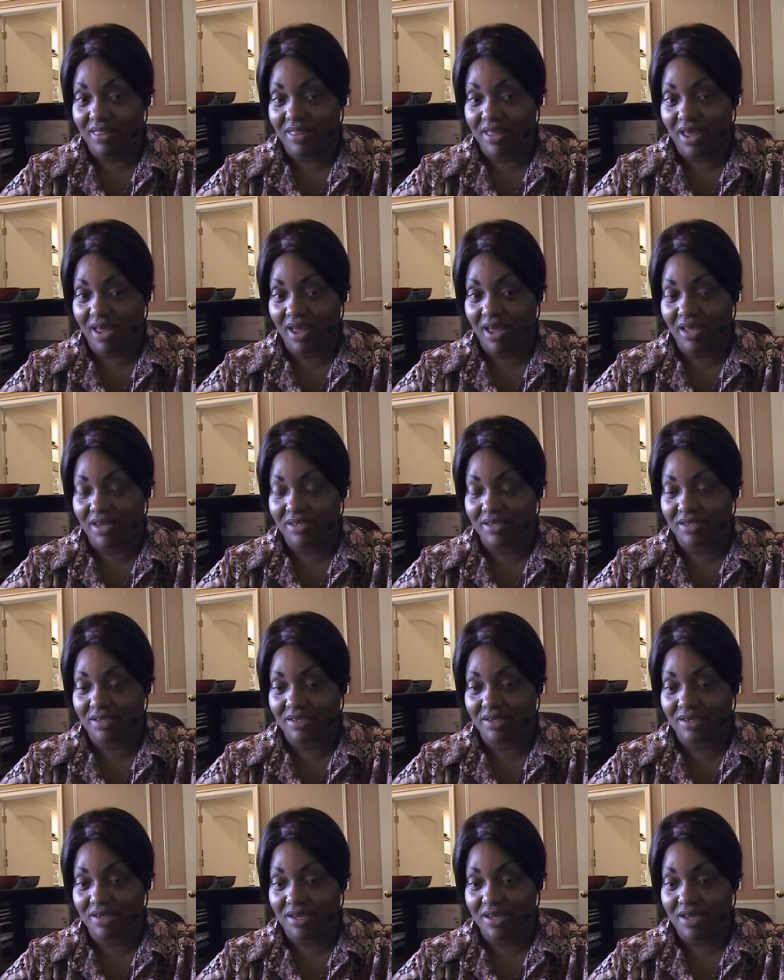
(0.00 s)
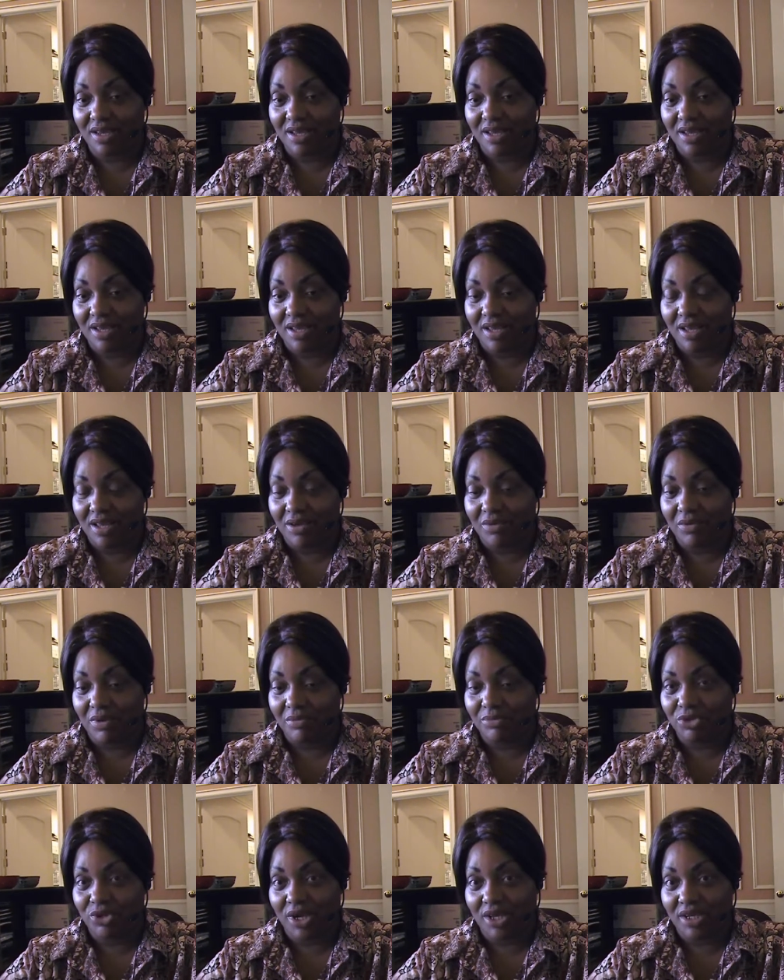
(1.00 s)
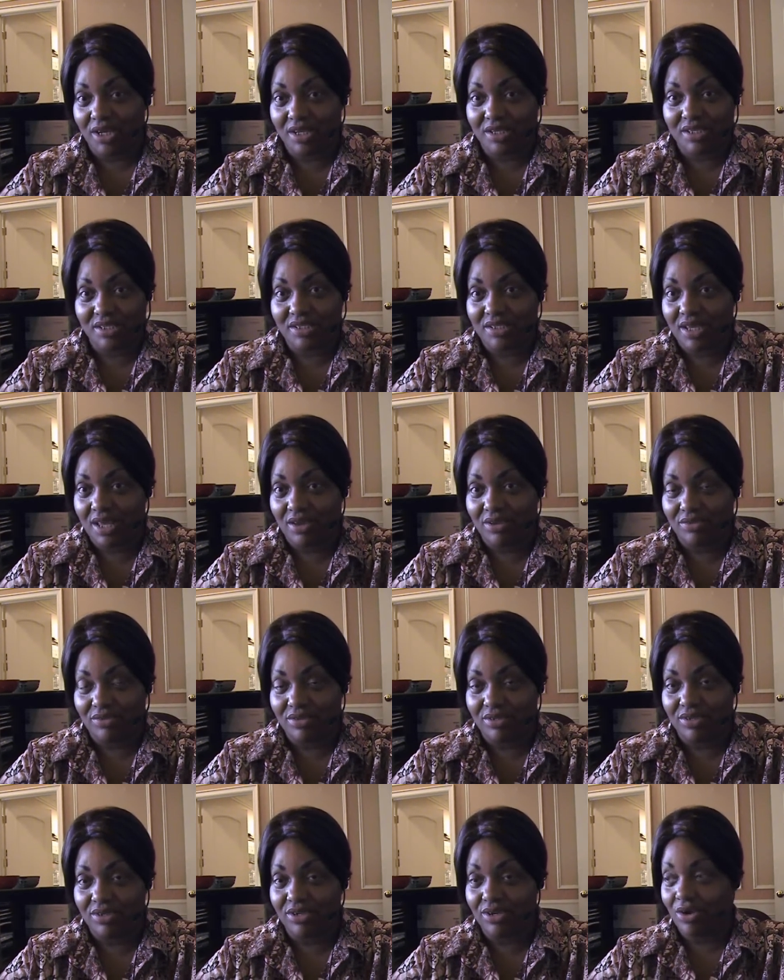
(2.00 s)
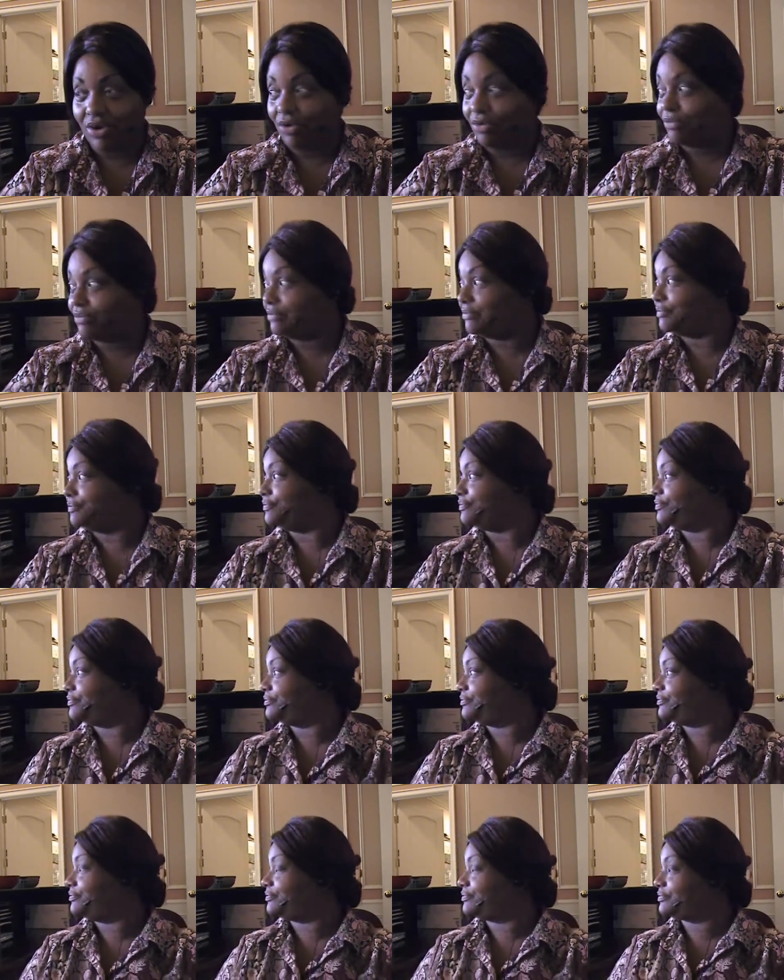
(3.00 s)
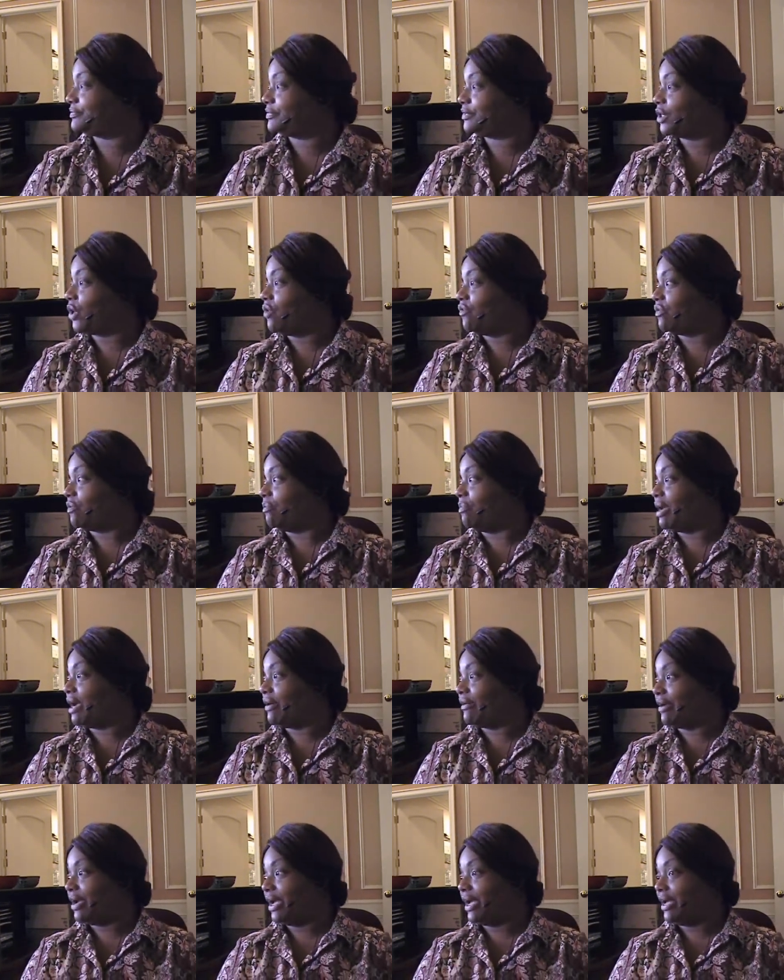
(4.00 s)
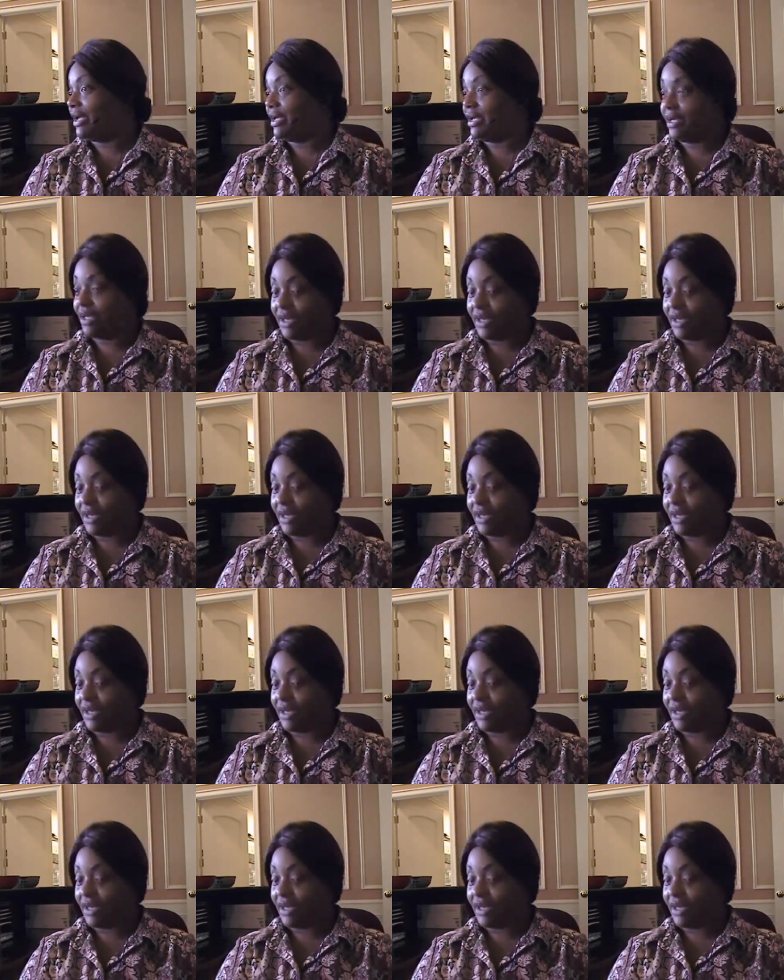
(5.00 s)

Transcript: that well i'm trying not to sound you know overbearing